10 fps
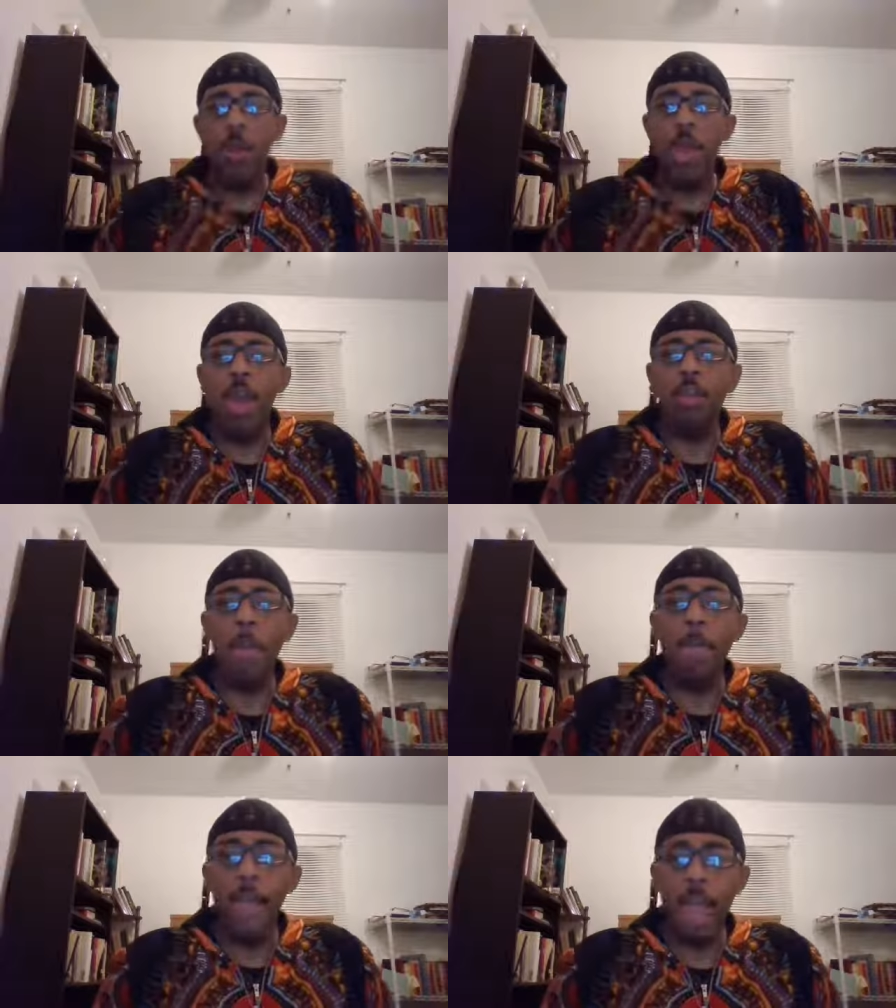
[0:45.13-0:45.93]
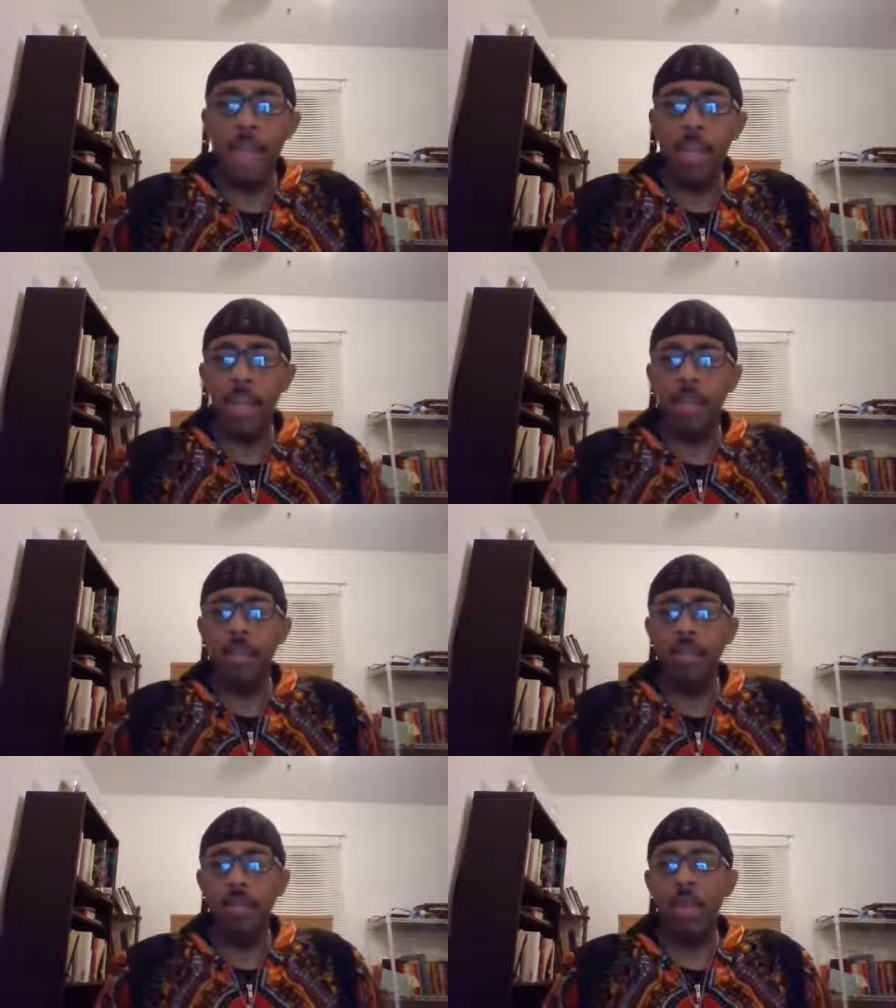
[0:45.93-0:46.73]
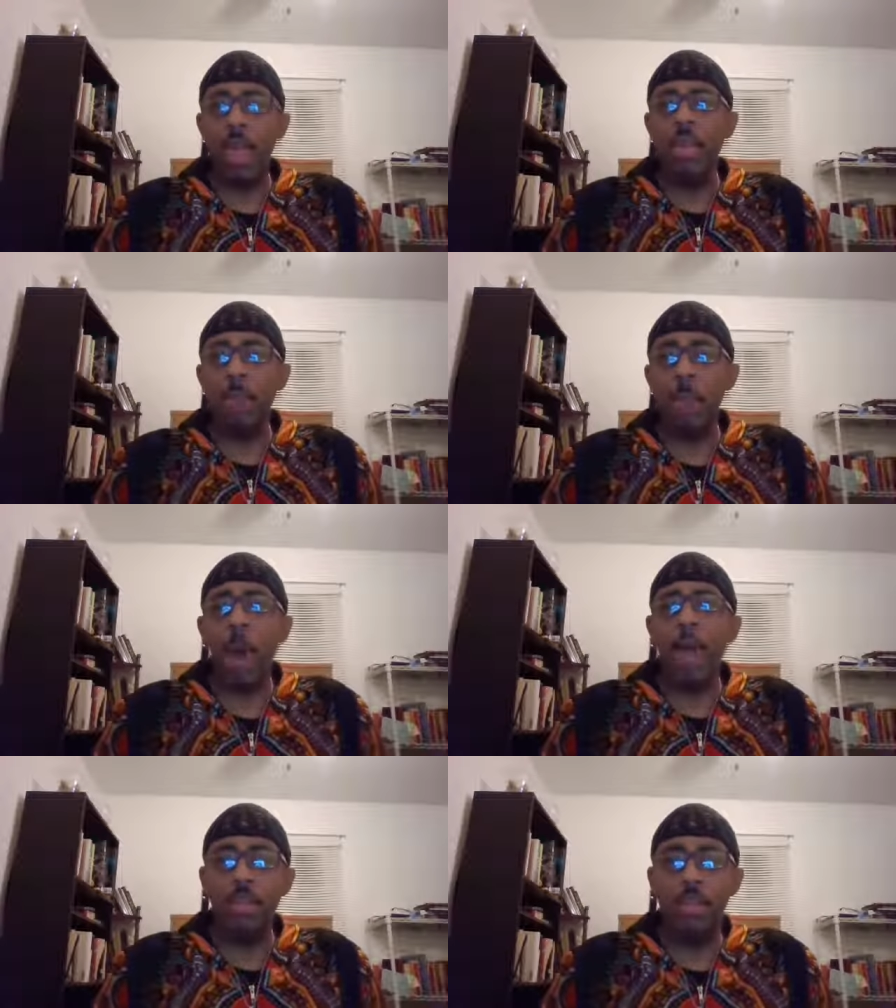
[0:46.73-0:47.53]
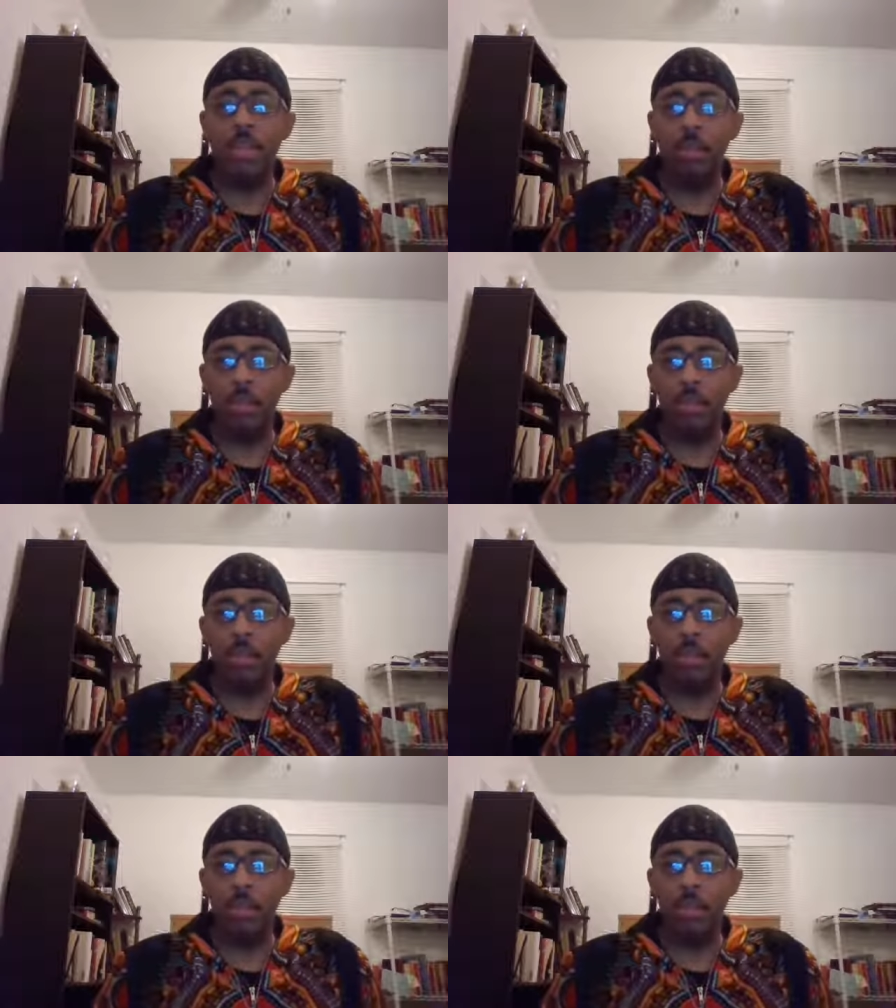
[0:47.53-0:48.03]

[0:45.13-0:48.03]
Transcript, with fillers: We are demanding an apology